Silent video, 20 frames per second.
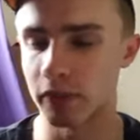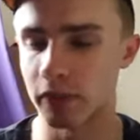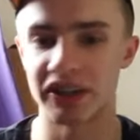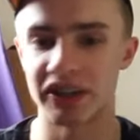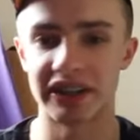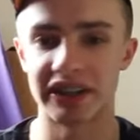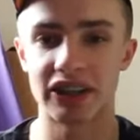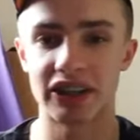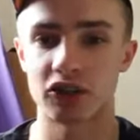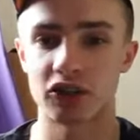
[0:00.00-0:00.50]

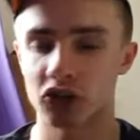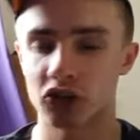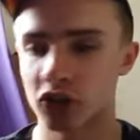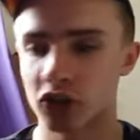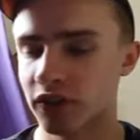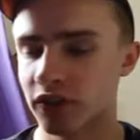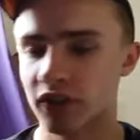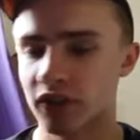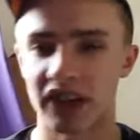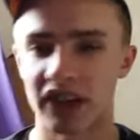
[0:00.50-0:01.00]
She did
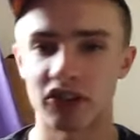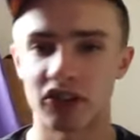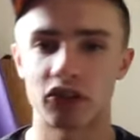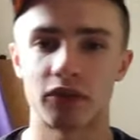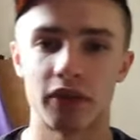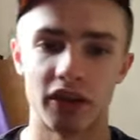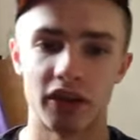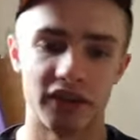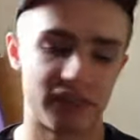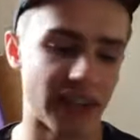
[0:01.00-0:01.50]
discover
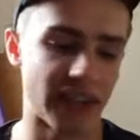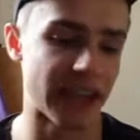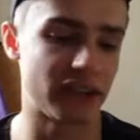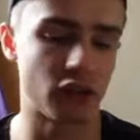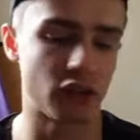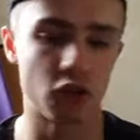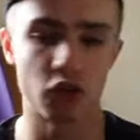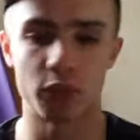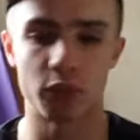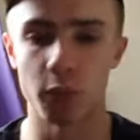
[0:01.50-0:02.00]

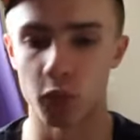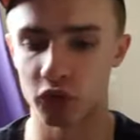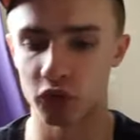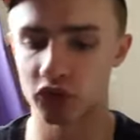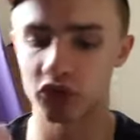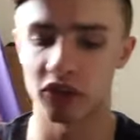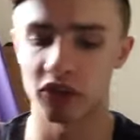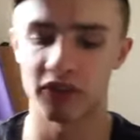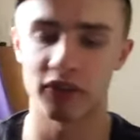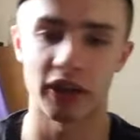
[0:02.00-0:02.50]
more
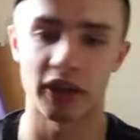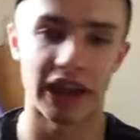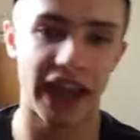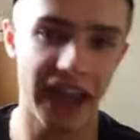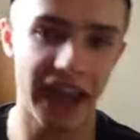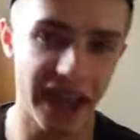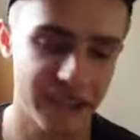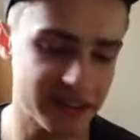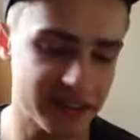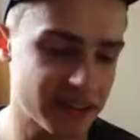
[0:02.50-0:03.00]
stuff like
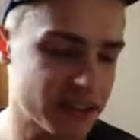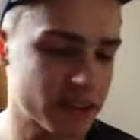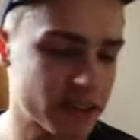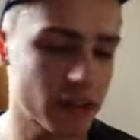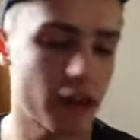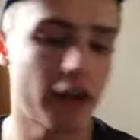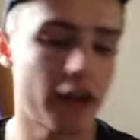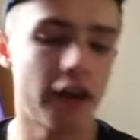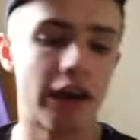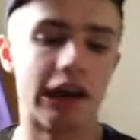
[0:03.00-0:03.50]
edges.
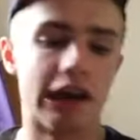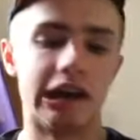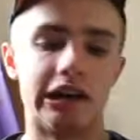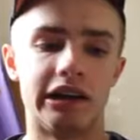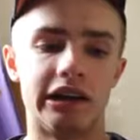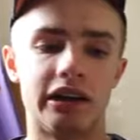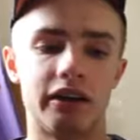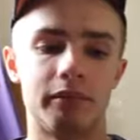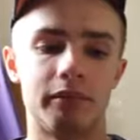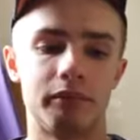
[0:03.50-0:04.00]

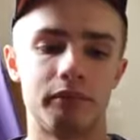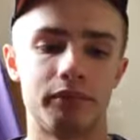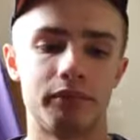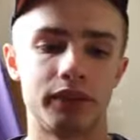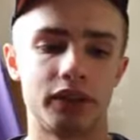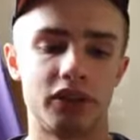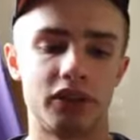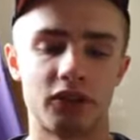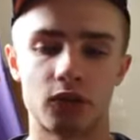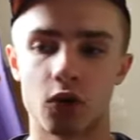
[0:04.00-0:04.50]

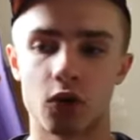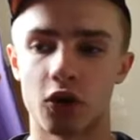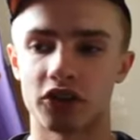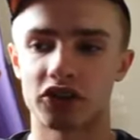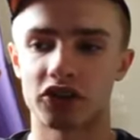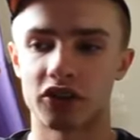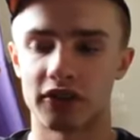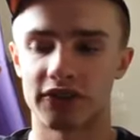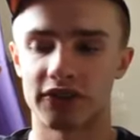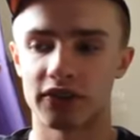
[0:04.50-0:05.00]
You've got
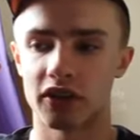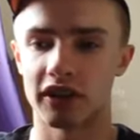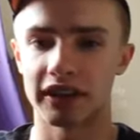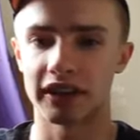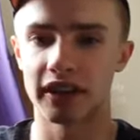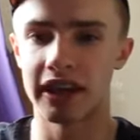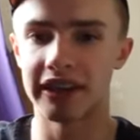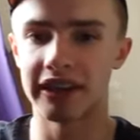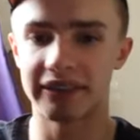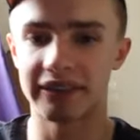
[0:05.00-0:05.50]
stuff
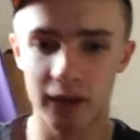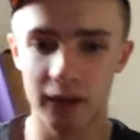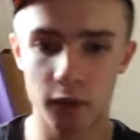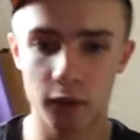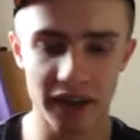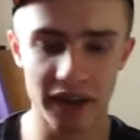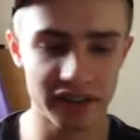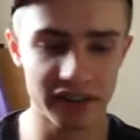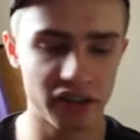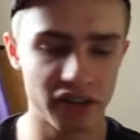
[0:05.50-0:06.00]
like
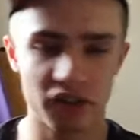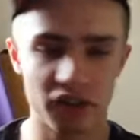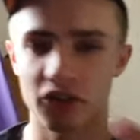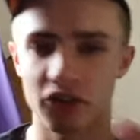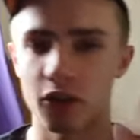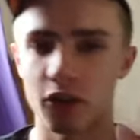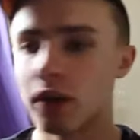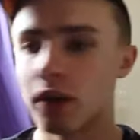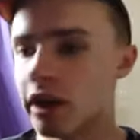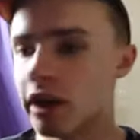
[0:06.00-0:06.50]
questions.
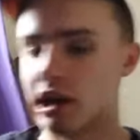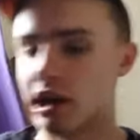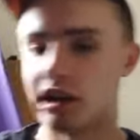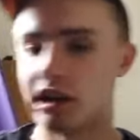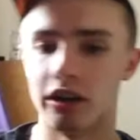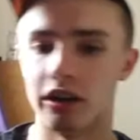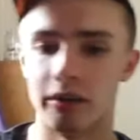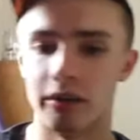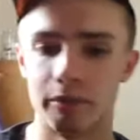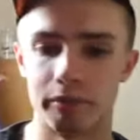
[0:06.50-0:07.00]
So
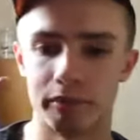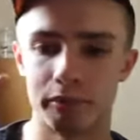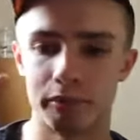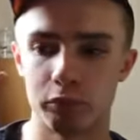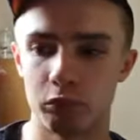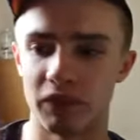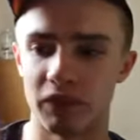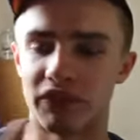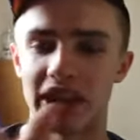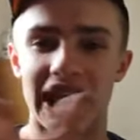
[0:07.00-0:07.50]

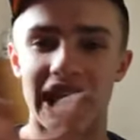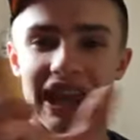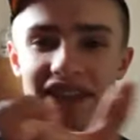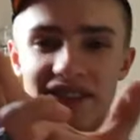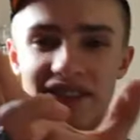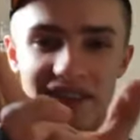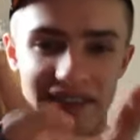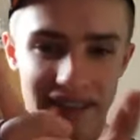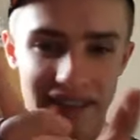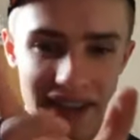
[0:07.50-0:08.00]
with the
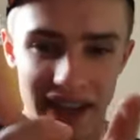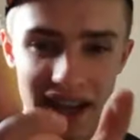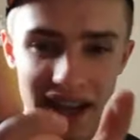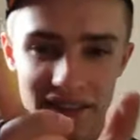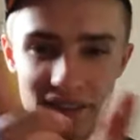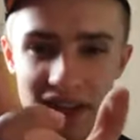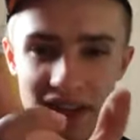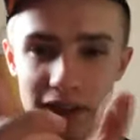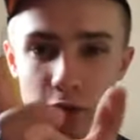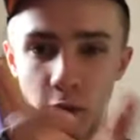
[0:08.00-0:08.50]
isn't it
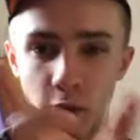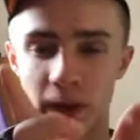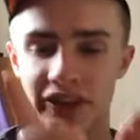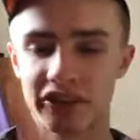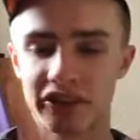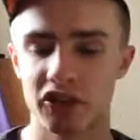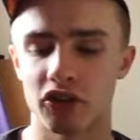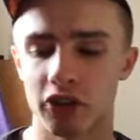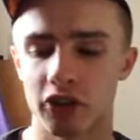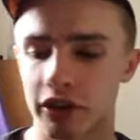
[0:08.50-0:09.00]
at the end of
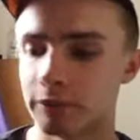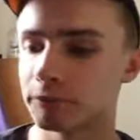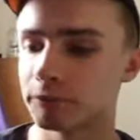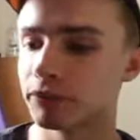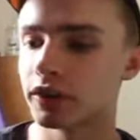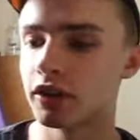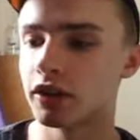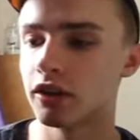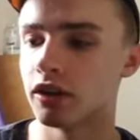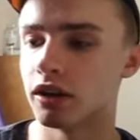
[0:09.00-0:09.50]
questions, like
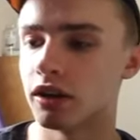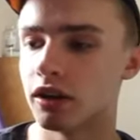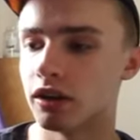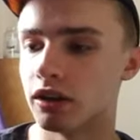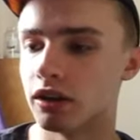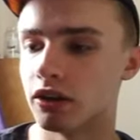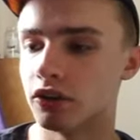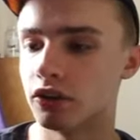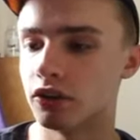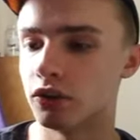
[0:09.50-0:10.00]

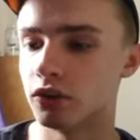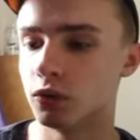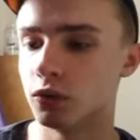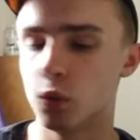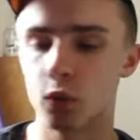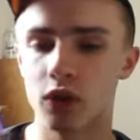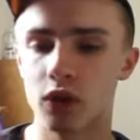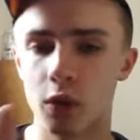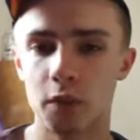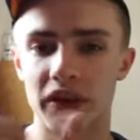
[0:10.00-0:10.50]

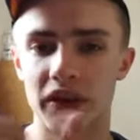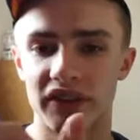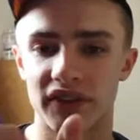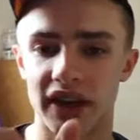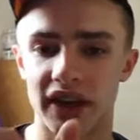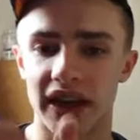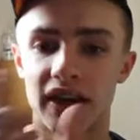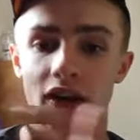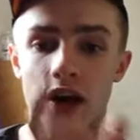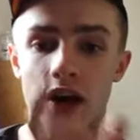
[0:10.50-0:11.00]
you're going
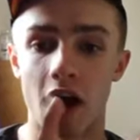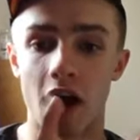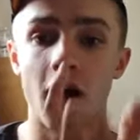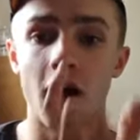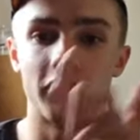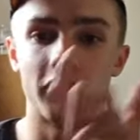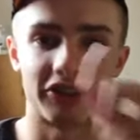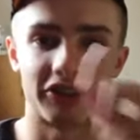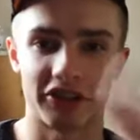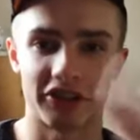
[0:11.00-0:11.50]
there,
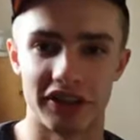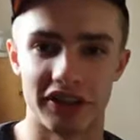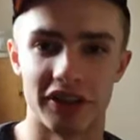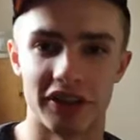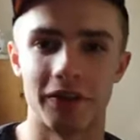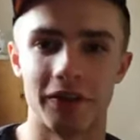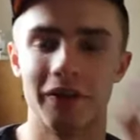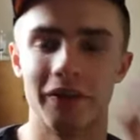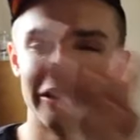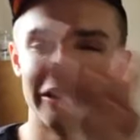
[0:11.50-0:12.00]
aren't
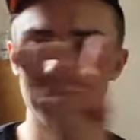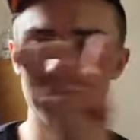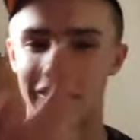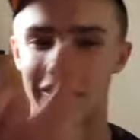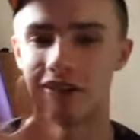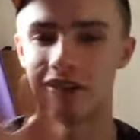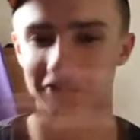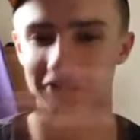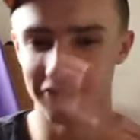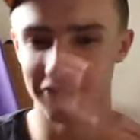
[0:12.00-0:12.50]
you?
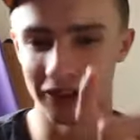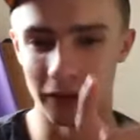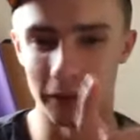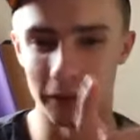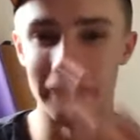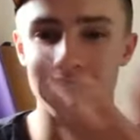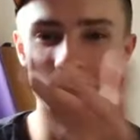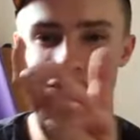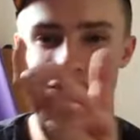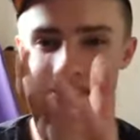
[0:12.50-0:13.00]
Aren't you?
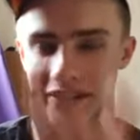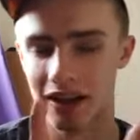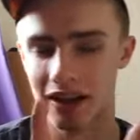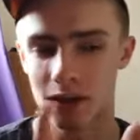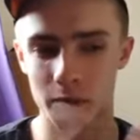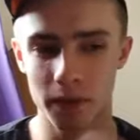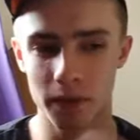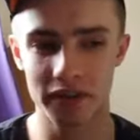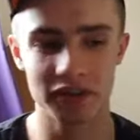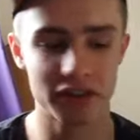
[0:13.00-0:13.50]
Is the
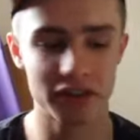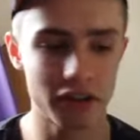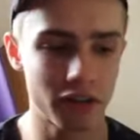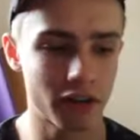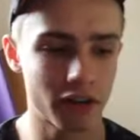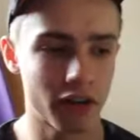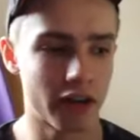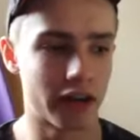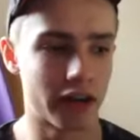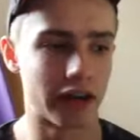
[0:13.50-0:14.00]
tag question.